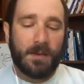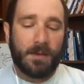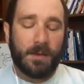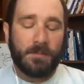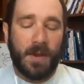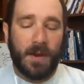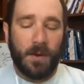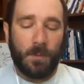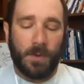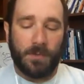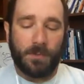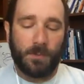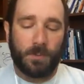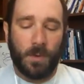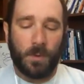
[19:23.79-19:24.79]
compare
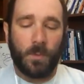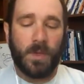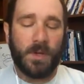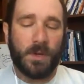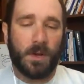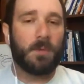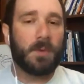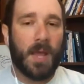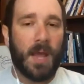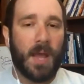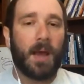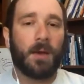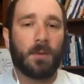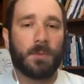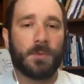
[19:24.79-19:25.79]
what, what we know
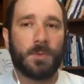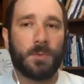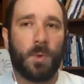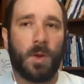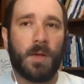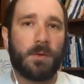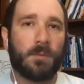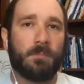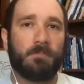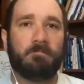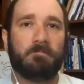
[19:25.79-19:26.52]
now to what